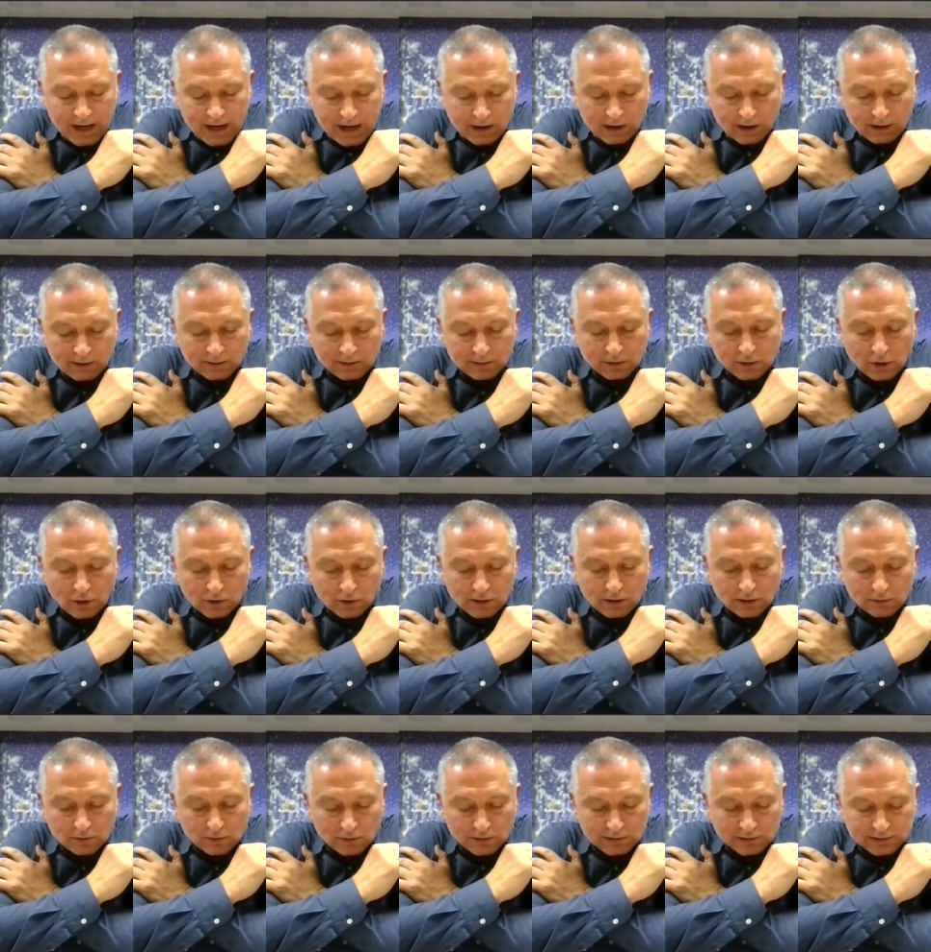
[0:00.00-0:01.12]
They are
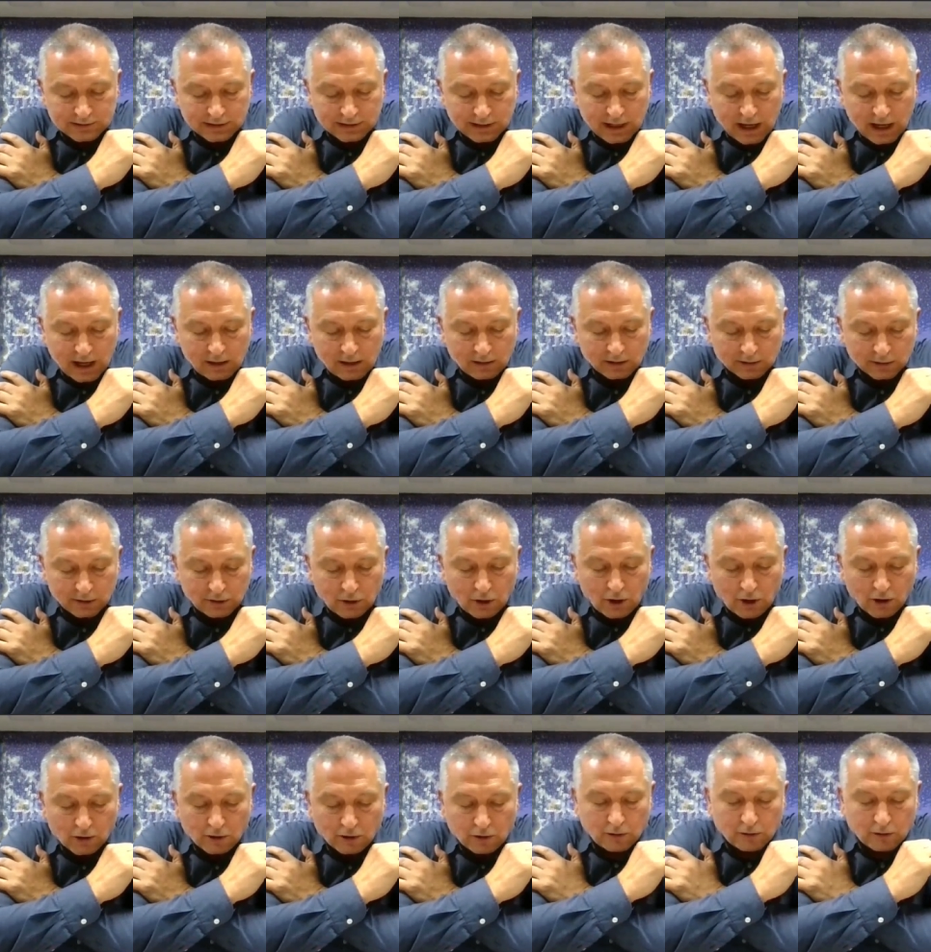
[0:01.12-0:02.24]
talking to a snail, a
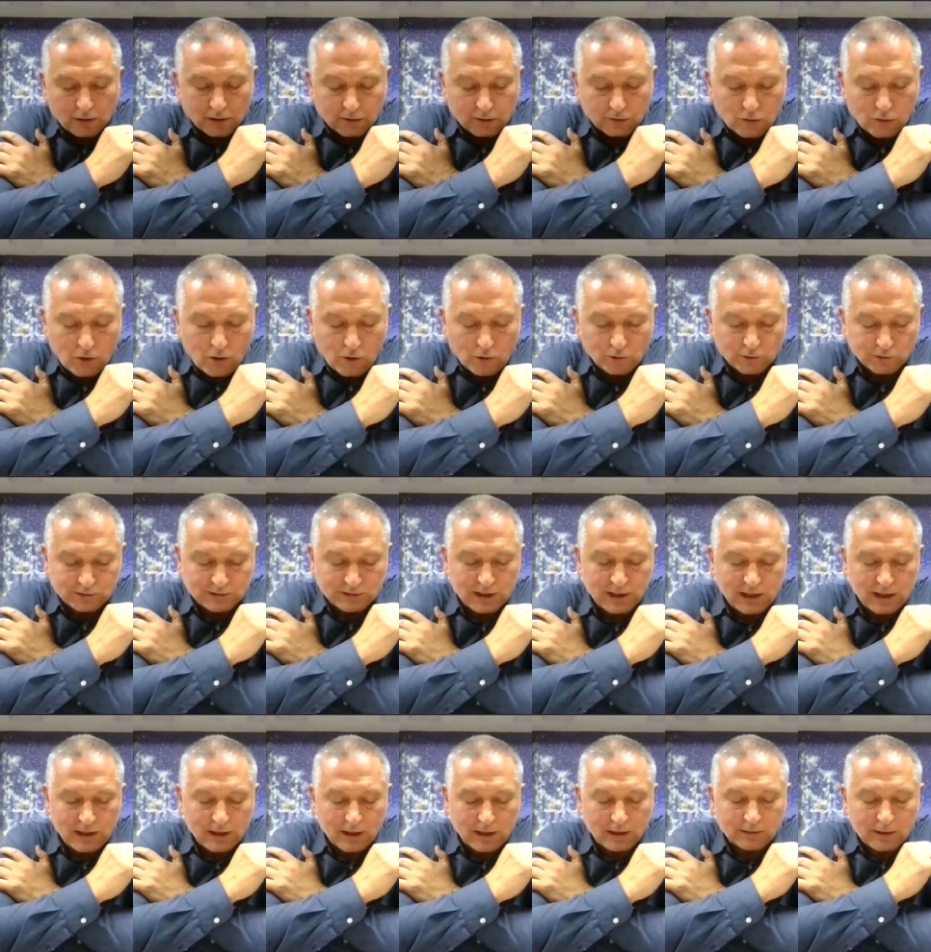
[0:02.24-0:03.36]
dog, or a rose,
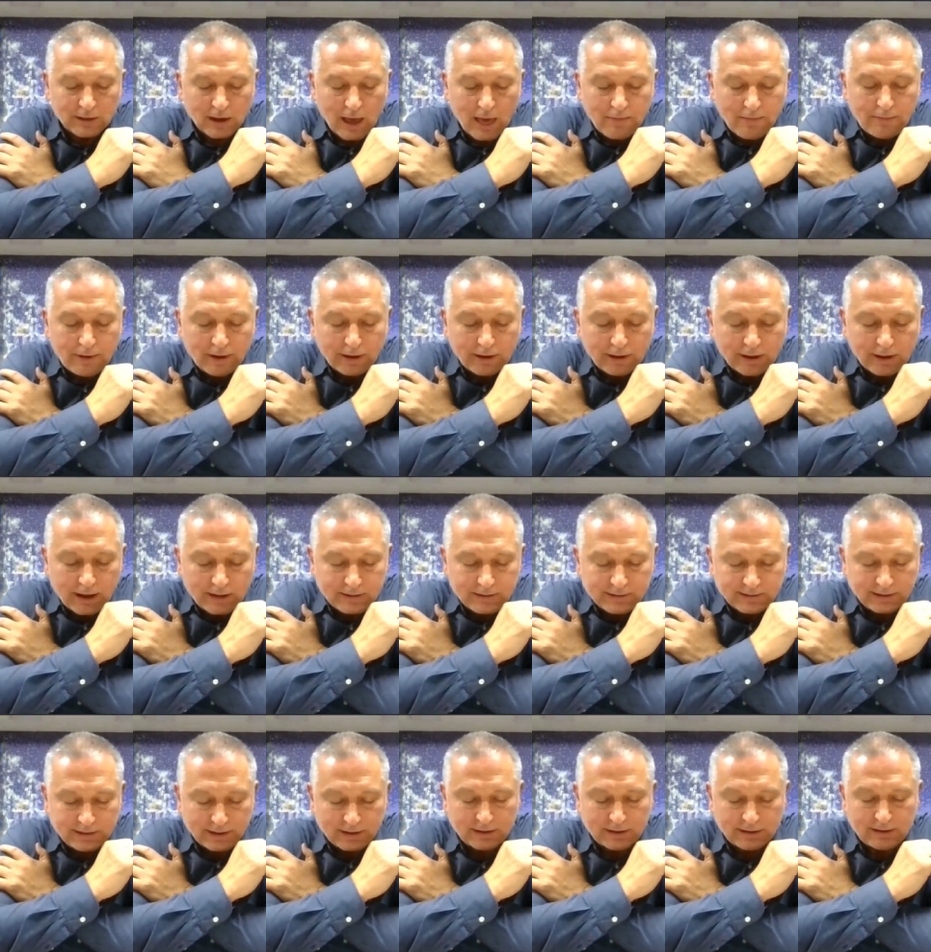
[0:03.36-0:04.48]
and
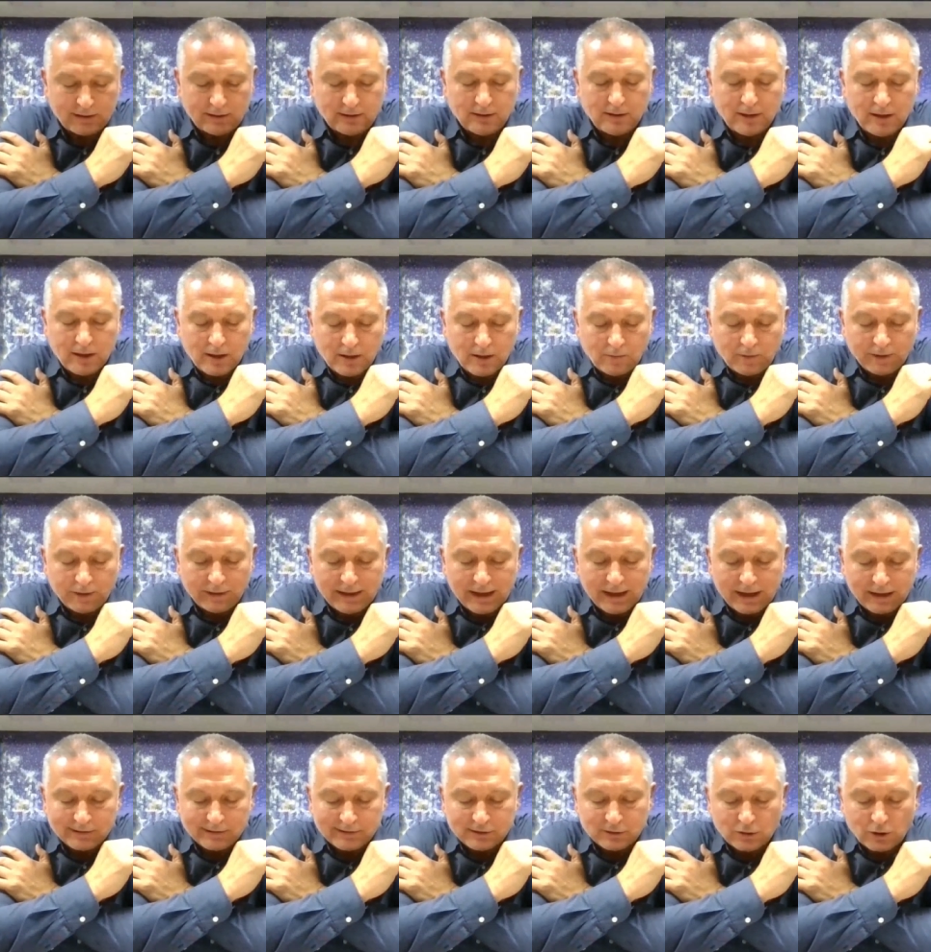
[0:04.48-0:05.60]
empathizing with
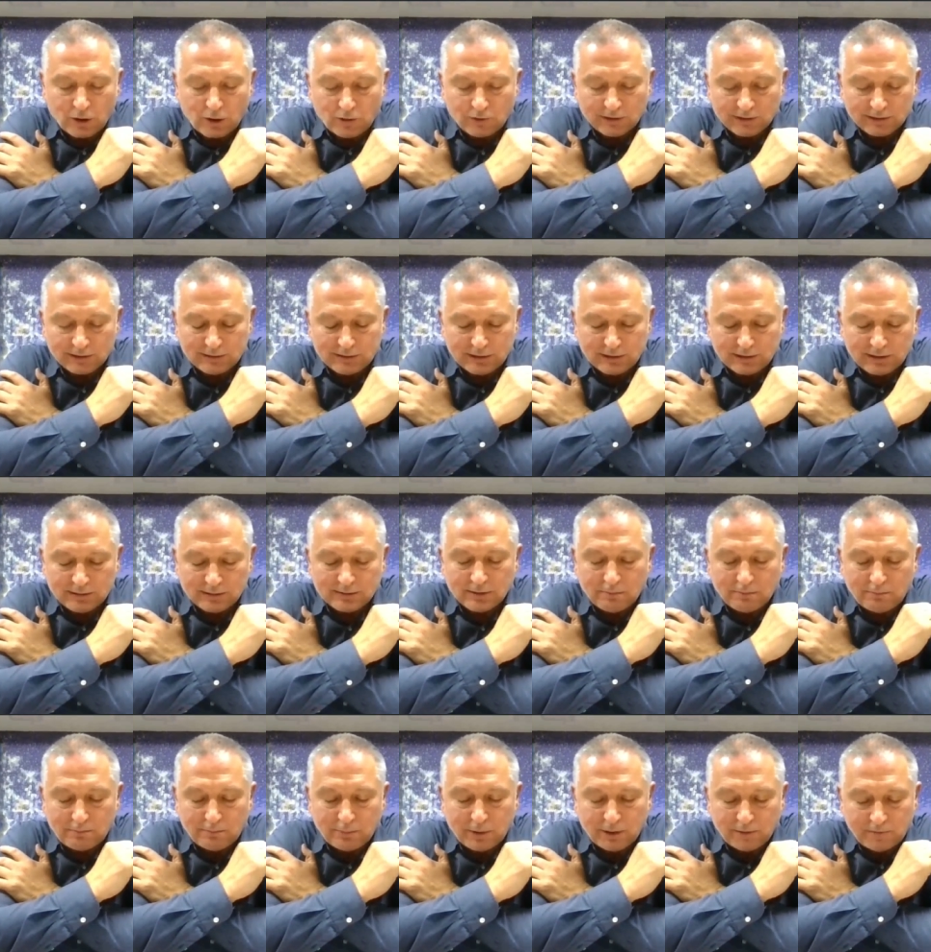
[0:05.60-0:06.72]
their stories is
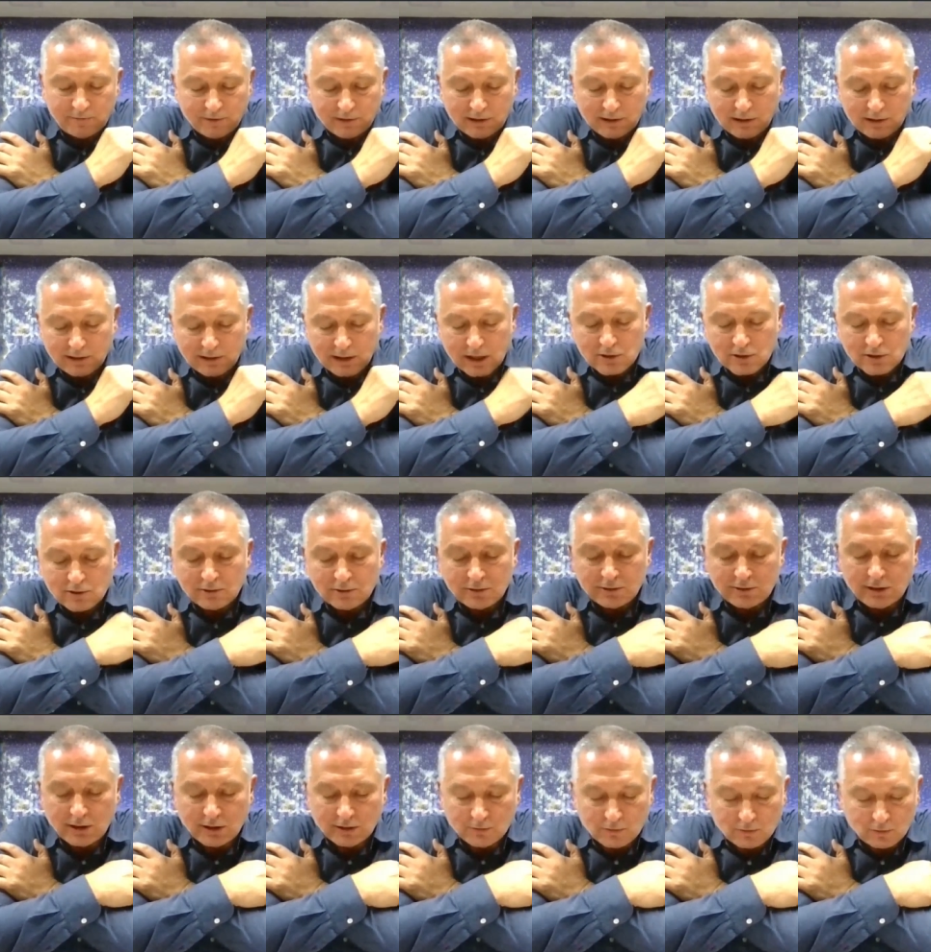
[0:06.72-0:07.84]
a perfectly
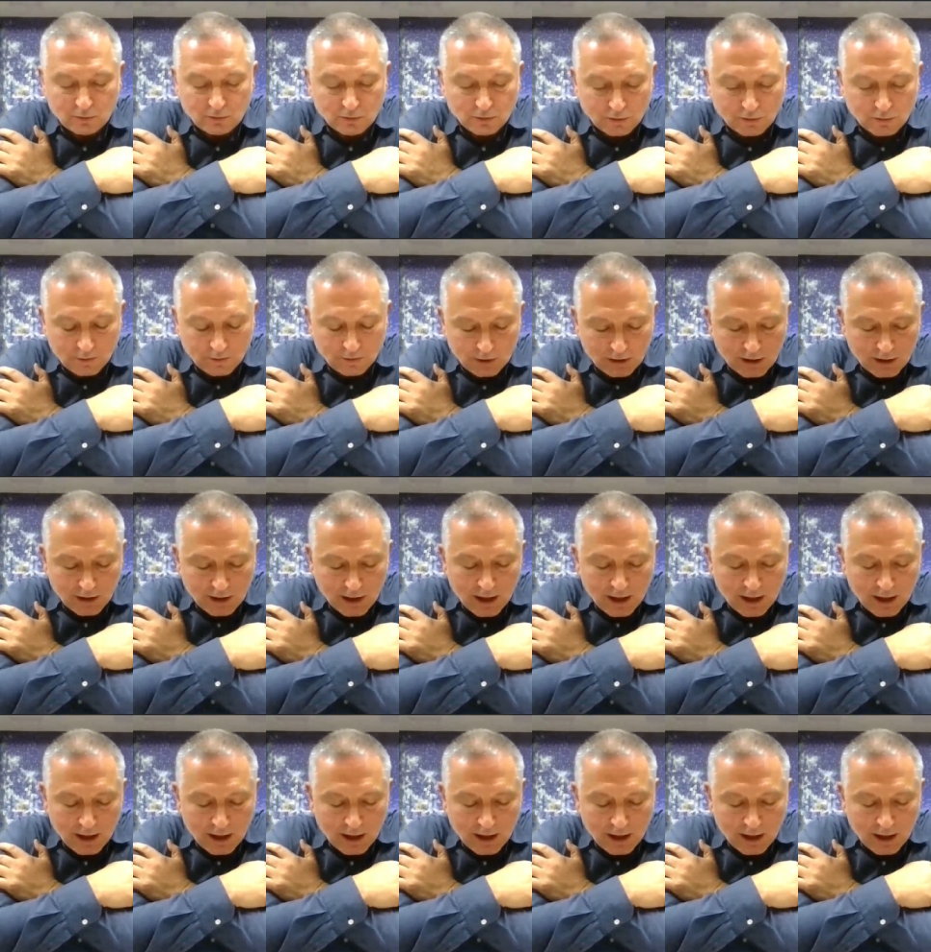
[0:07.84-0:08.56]
natural thing to do.